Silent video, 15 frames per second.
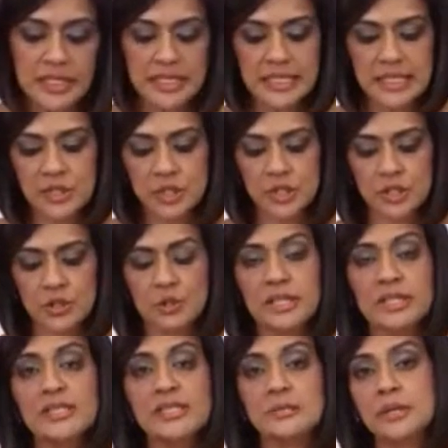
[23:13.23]
citrus
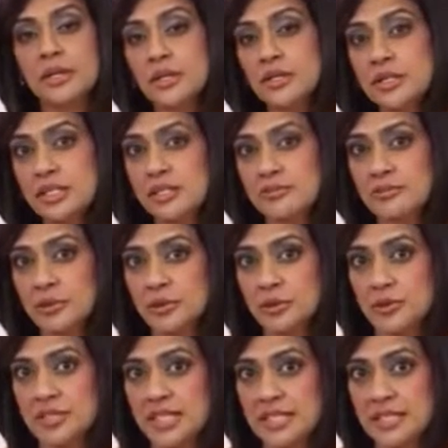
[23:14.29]
oils, because they're
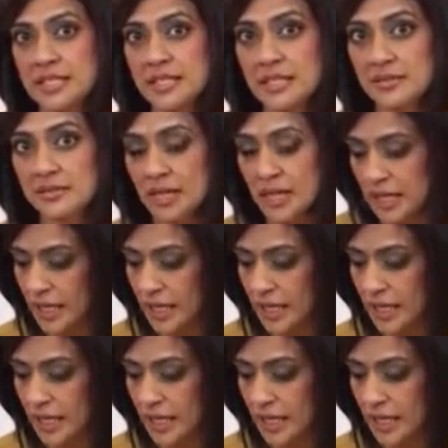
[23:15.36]
photosensitive.